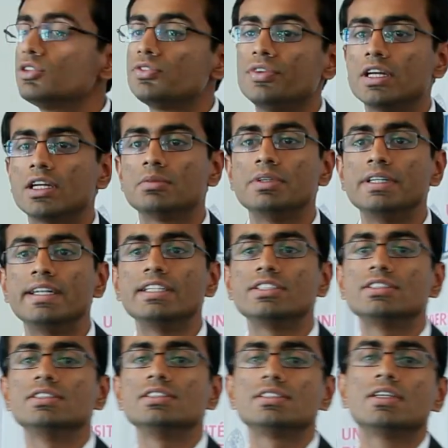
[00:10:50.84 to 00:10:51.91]
of
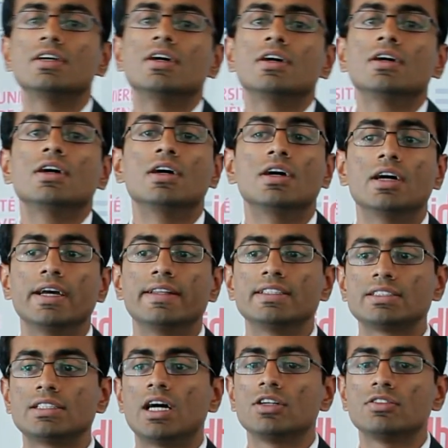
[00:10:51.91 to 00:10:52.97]
recommendations, at
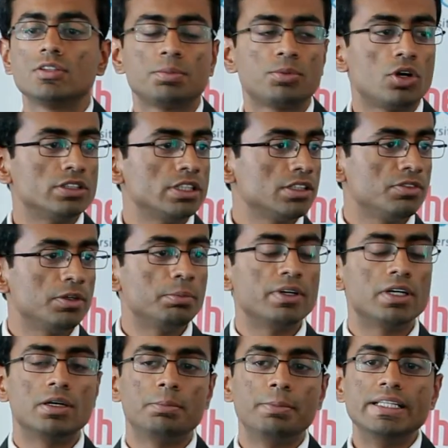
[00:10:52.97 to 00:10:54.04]
the start of the project, we
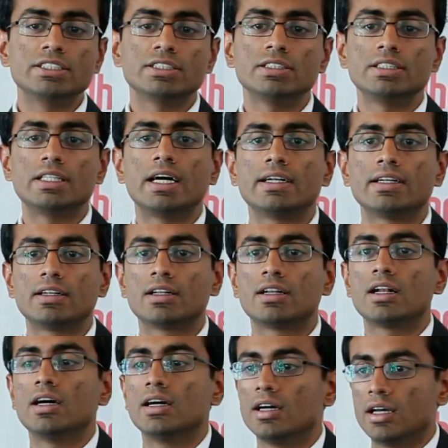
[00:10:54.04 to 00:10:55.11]
mentioned that
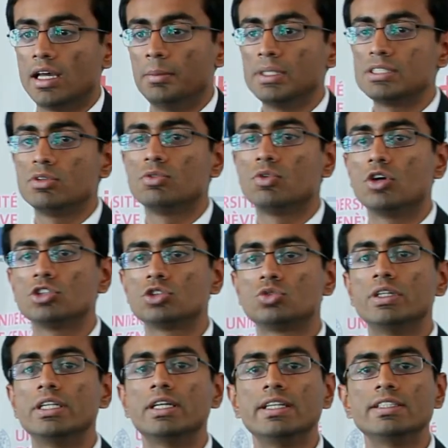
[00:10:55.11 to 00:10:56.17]
MSV wants
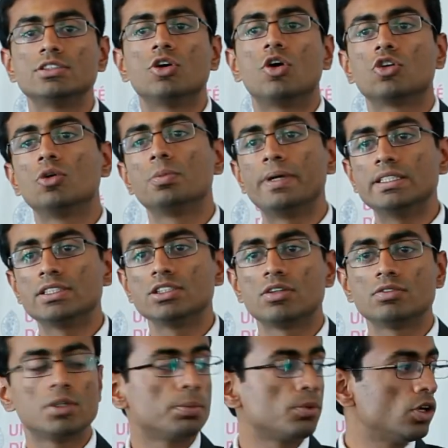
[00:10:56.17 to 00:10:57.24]
to increase the occupancy
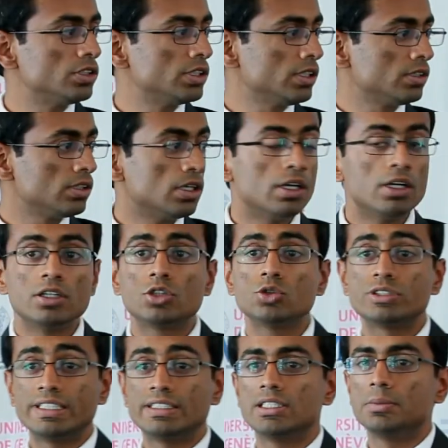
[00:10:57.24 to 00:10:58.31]
of the project to
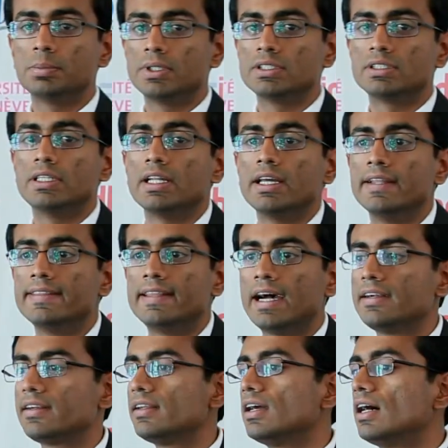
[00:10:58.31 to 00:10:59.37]
60%. In
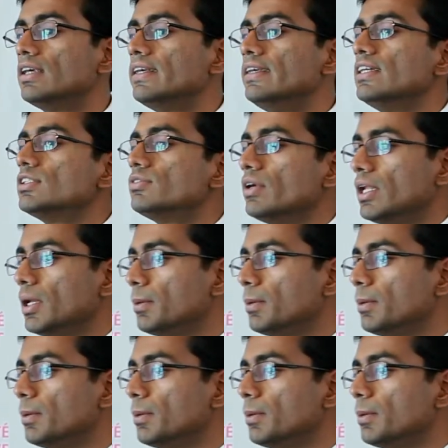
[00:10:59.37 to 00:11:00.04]
that regard, it is very